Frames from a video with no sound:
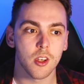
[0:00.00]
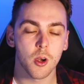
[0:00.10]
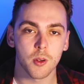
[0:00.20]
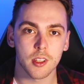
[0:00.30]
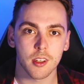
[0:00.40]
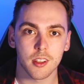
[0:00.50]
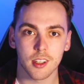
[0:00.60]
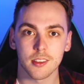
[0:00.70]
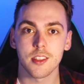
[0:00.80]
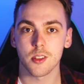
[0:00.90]
knowing
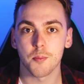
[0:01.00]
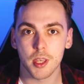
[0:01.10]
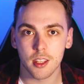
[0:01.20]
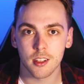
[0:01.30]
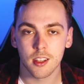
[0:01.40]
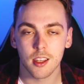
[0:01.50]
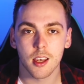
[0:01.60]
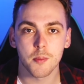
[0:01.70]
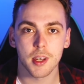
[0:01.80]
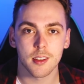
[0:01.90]
at least a bit
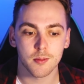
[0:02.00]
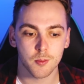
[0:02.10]
about